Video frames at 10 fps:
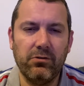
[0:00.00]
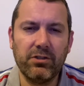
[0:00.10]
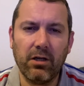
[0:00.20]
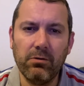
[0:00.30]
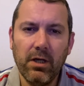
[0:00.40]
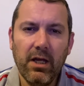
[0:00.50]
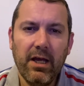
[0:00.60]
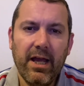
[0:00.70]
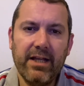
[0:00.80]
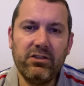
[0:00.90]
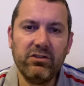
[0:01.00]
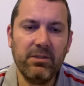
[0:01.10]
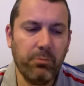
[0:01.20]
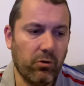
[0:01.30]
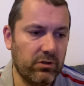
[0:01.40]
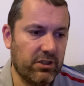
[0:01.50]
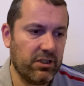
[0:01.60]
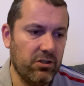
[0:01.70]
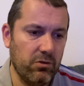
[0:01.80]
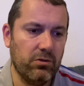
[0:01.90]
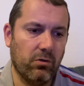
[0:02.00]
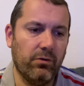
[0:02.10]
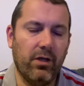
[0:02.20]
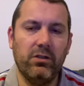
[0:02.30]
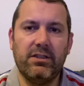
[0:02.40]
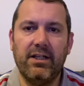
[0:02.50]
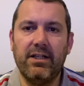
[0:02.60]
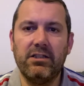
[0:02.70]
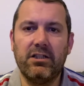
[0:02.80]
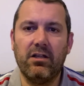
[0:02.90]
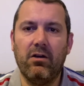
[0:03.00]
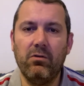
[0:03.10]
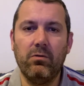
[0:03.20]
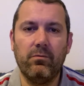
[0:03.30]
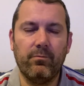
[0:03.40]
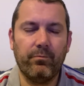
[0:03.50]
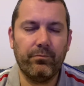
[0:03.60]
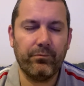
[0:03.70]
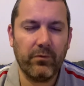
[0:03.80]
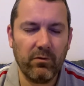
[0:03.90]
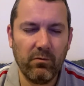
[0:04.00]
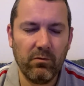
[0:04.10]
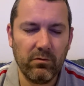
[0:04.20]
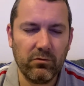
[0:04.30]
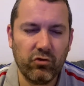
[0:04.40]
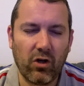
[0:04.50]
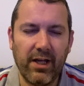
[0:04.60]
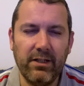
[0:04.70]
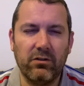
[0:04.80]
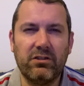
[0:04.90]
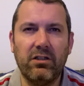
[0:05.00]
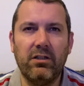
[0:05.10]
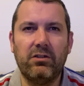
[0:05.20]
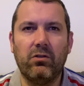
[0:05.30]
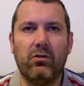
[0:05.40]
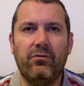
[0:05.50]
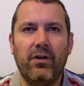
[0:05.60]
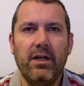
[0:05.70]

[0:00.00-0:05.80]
So it's just important to use all those things, you know, try not to sort of